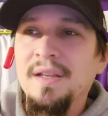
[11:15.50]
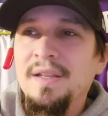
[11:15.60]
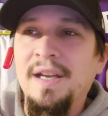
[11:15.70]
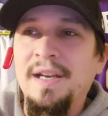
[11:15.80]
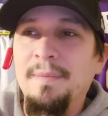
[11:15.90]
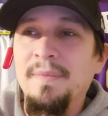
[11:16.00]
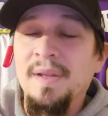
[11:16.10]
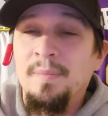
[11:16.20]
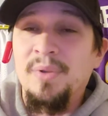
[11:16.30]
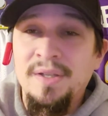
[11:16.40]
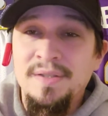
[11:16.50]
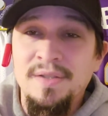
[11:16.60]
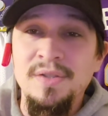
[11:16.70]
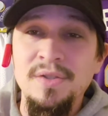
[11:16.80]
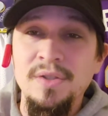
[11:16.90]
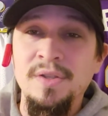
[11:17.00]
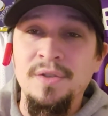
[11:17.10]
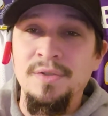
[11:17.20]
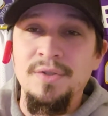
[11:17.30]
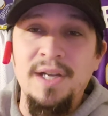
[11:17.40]
And plus, this
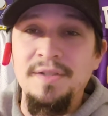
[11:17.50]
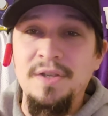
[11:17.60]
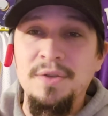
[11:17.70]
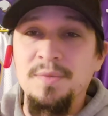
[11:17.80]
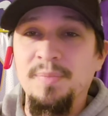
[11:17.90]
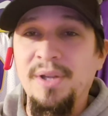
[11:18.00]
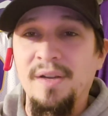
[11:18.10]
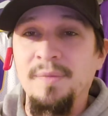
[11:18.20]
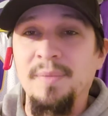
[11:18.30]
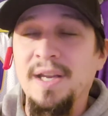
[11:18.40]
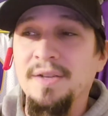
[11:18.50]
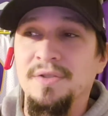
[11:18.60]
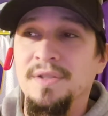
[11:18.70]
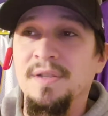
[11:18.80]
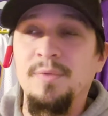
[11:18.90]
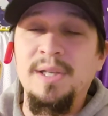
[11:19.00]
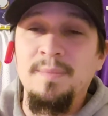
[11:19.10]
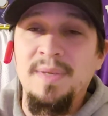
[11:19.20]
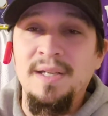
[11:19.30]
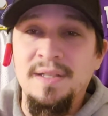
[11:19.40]
also has huge playoff implications. If we
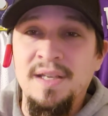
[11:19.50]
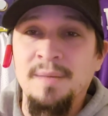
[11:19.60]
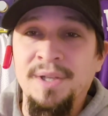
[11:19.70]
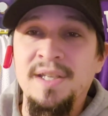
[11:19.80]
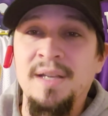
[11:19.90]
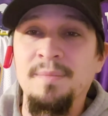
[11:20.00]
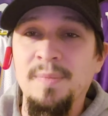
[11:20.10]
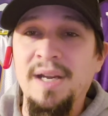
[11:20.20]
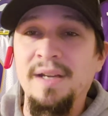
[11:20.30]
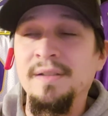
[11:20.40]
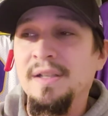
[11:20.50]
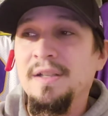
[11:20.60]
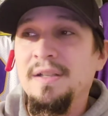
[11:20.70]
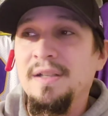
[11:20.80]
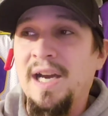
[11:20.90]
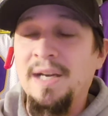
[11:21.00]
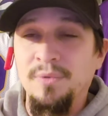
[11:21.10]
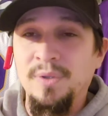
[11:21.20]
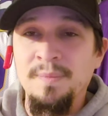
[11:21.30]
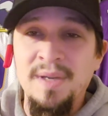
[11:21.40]
can beat a team like Tampa Bay, I
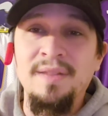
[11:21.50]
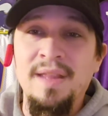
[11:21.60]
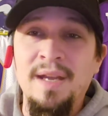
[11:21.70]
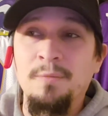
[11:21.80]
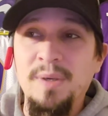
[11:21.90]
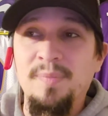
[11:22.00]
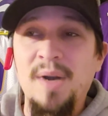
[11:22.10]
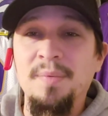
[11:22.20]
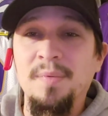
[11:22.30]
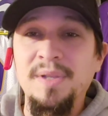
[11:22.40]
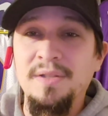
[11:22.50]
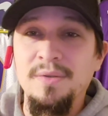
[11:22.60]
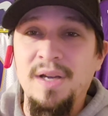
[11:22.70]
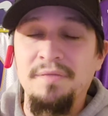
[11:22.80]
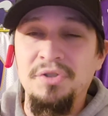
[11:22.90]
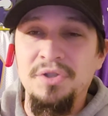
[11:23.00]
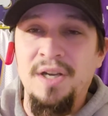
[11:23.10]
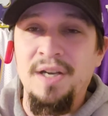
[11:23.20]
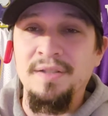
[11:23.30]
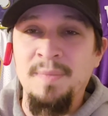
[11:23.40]
will admit that we probably do have a
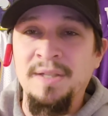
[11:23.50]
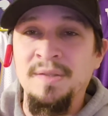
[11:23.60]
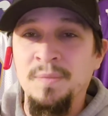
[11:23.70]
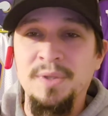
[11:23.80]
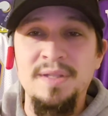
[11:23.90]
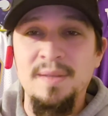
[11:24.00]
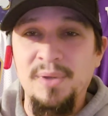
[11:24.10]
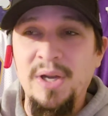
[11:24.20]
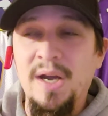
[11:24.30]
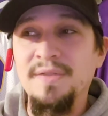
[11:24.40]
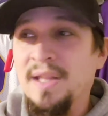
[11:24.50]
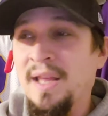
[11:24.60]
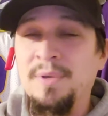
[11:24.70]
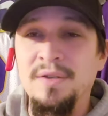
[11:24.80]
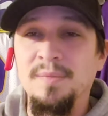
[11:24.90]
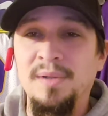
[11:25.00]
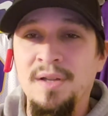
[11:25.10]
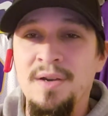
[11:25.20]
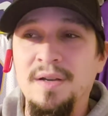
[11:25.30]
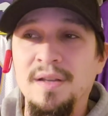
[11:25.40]
shot to make some noise in the playoffs and that we do
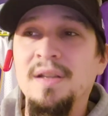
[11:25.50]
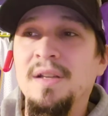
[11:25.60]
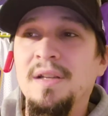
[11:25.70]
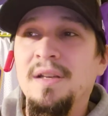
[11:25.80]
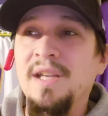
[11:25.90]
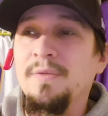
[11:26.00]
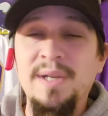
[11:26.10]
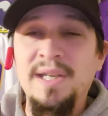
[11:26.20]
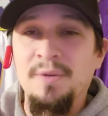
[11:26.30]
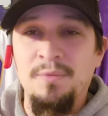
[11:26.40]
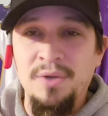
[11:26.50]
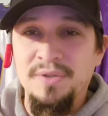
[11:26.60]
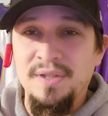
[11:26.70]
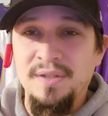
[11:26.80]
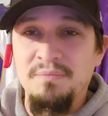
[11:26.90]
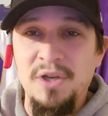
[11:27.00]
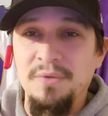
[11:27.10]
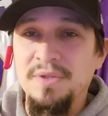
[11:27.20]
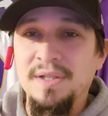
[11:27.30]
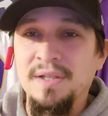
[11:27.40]
belong. If we get roasted,
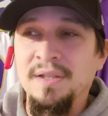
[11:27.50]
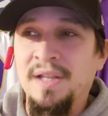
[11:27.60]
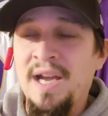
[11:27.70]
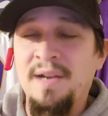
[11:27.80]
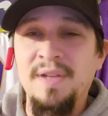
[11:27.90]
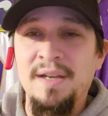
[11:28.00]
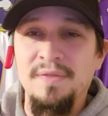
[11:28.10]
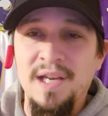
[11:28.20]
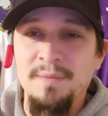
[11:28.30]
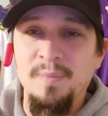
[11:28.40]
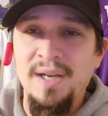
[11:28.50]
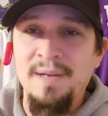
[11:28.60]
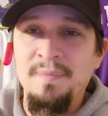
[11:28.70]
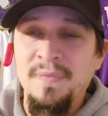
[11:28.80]
toasted, and laughed out of Tampa Bay,